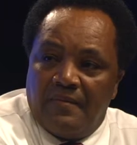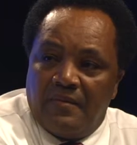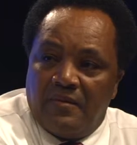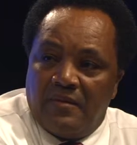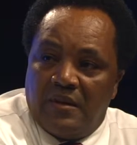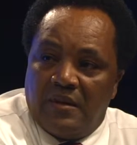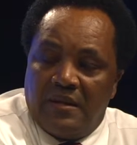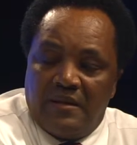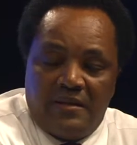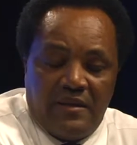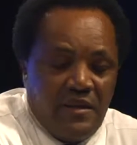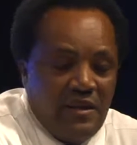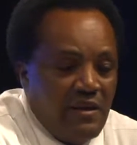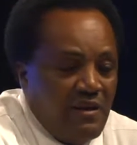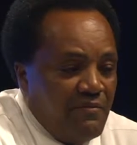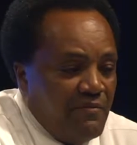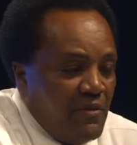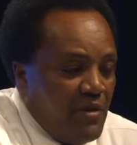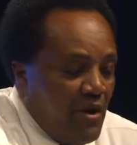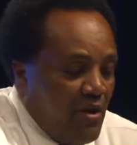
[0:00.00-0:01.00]
They
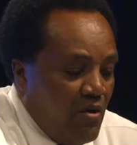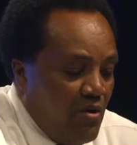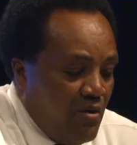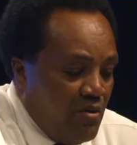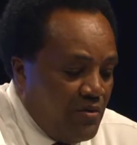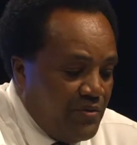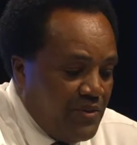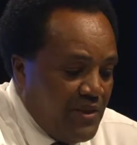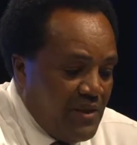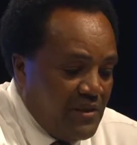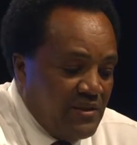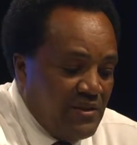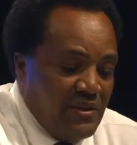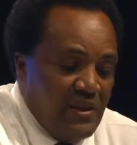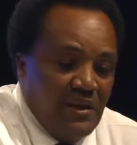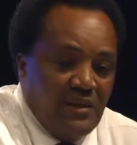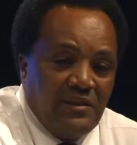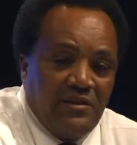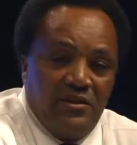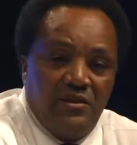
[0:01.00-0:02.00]
have all
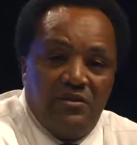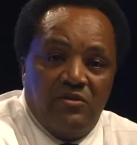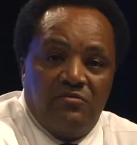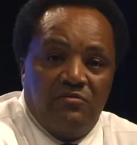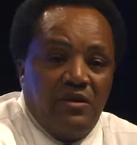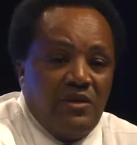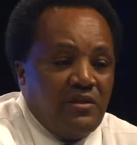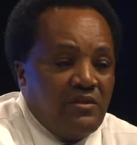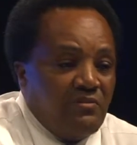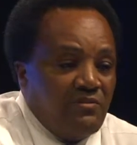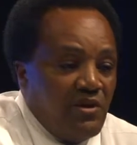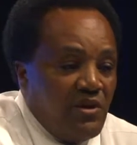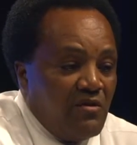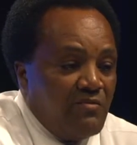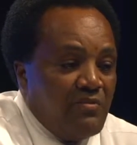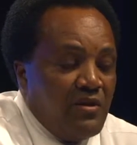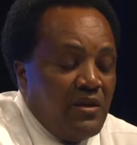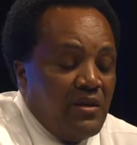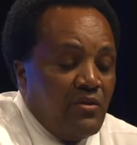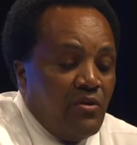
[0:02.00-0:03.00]
nationalities and race of
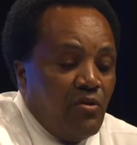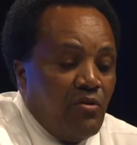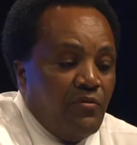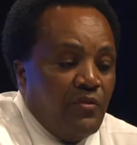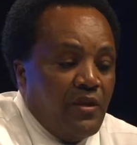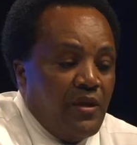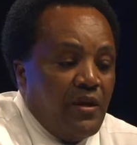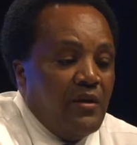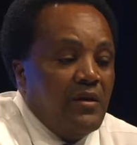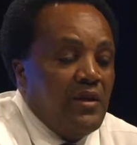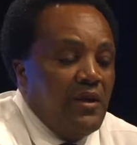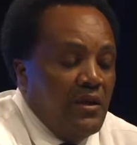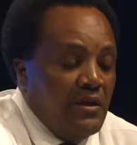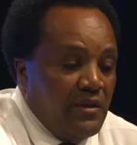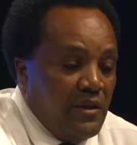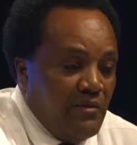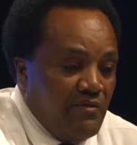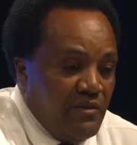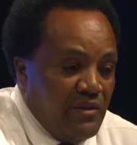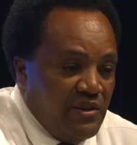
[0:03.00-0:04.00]
young men over there.
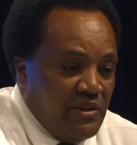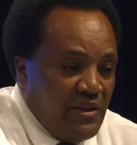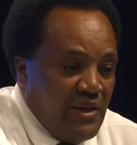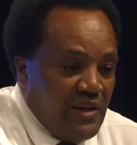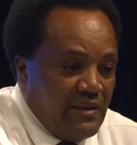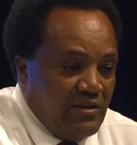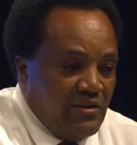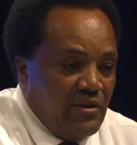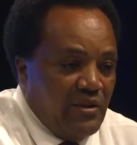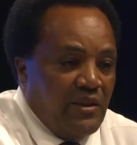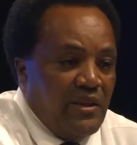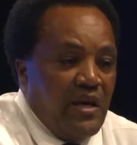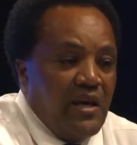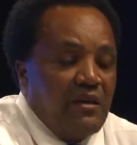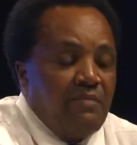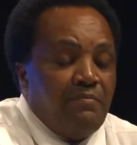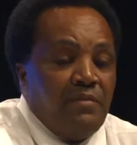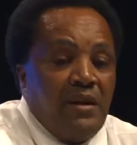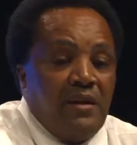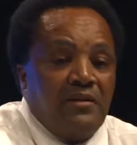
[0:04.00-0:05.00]
They reach out to the
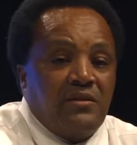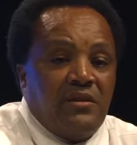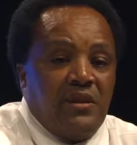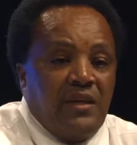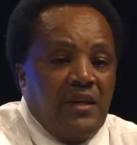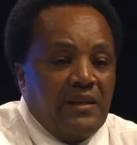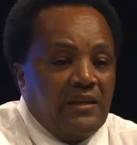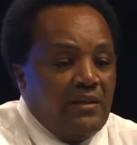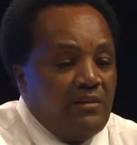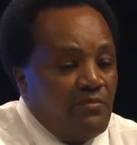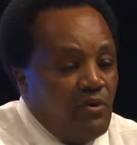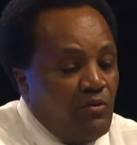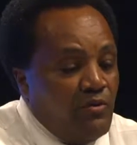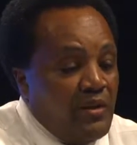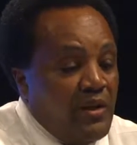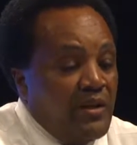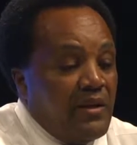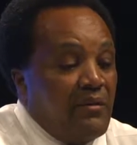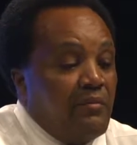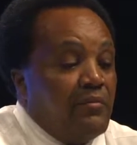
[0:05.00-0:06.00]
game bangers. They got them over
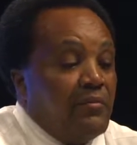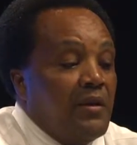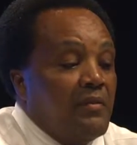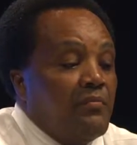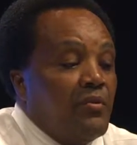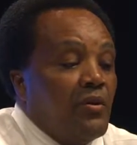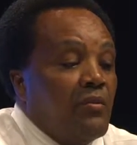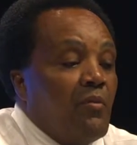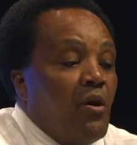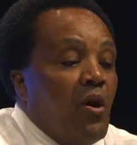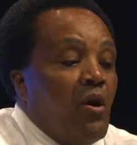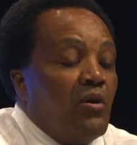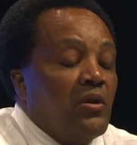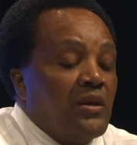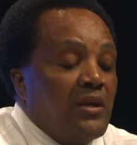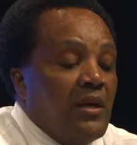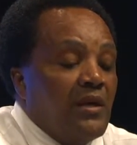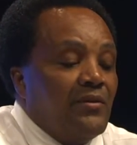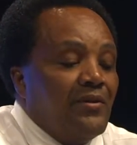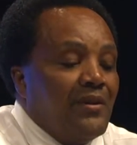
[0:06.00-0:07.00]
there. They put them all
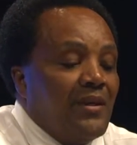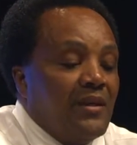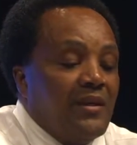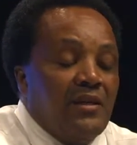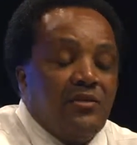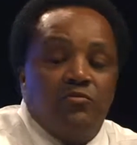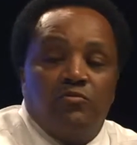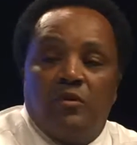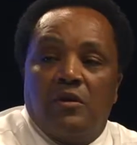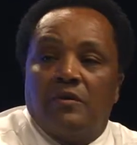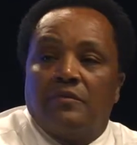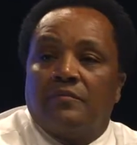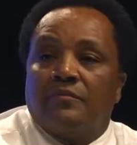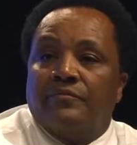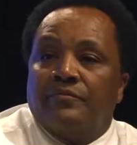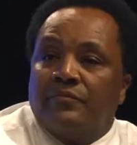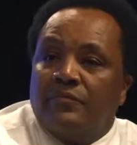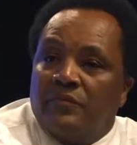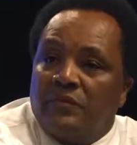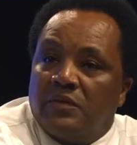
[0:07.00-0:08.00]
together, and guess what?
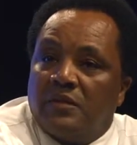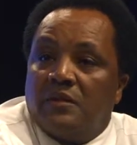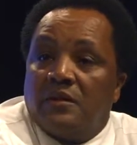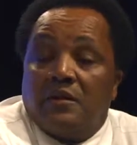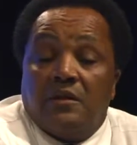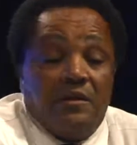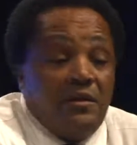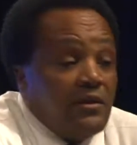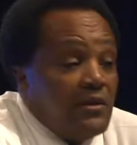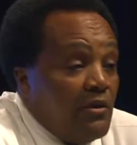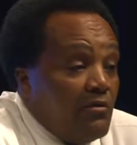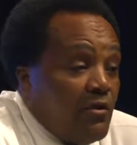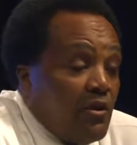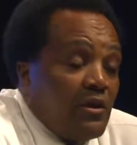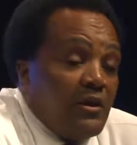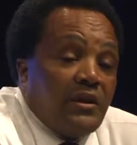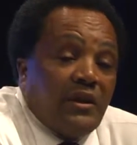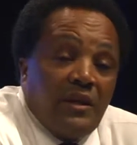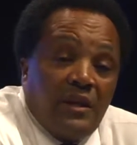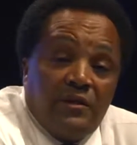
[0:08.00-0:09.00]
They're
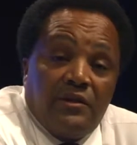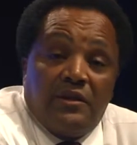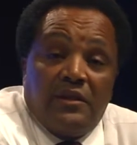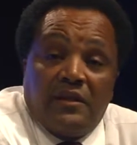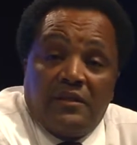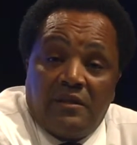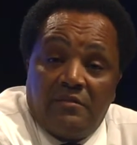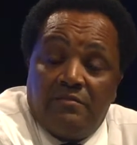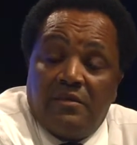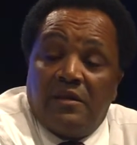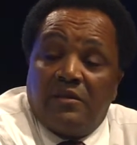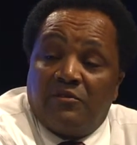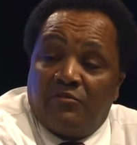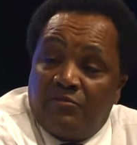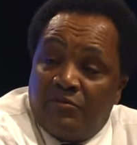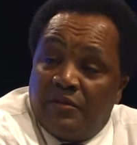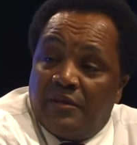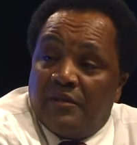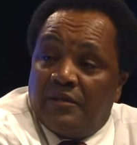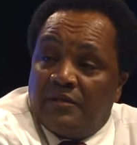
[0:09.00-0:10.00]
working together like they're best
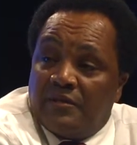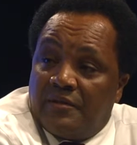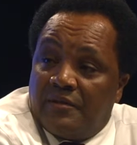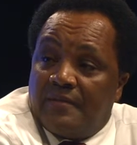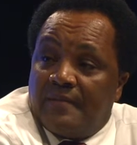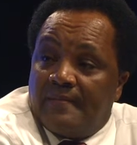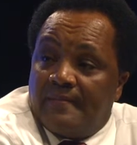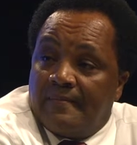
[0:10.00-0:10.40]
friends.